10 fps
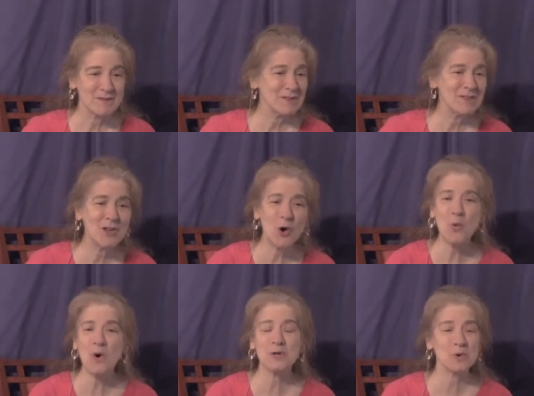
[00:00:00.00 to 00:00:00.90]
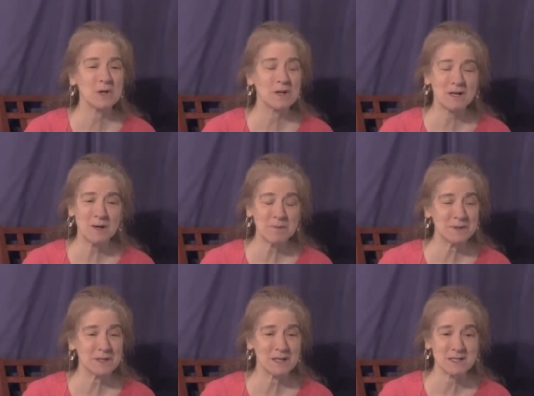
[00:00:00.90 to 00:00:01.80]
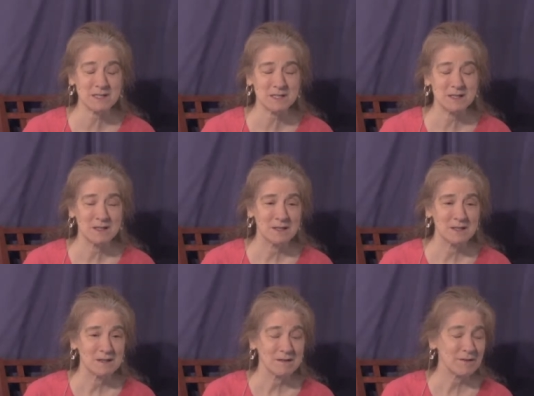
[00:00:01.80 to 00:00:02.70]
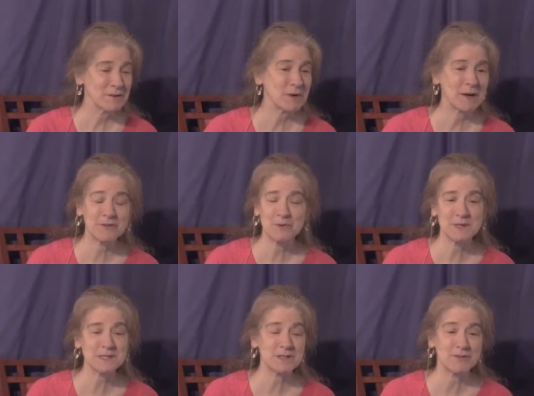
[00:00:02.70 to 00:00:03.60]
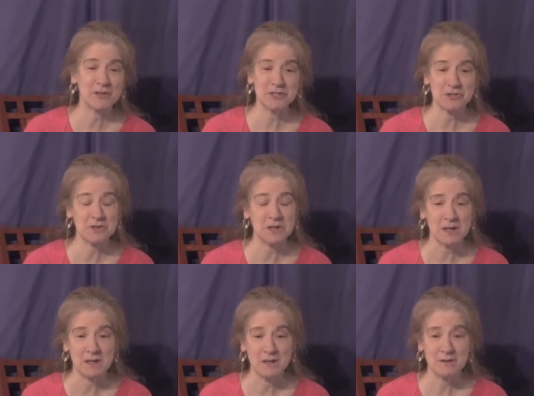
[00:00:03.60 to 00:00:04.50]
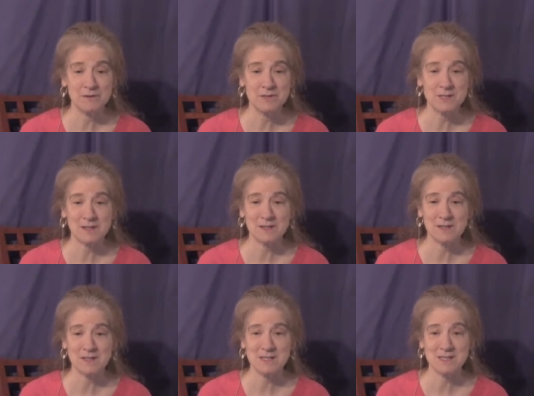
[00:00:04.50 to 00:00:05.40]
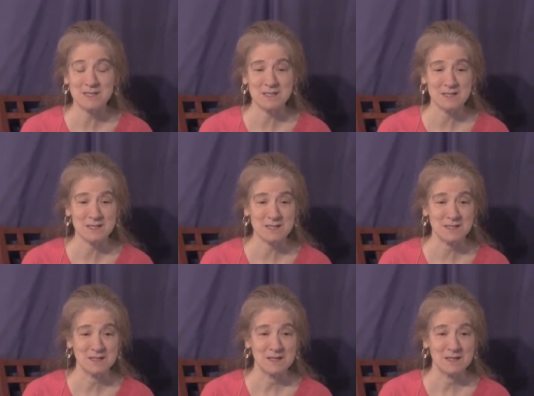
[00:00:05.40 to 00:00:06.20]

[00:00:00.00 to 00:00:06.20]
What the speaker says: No one will accompany us throughout the rest of our journey through cyclic existence.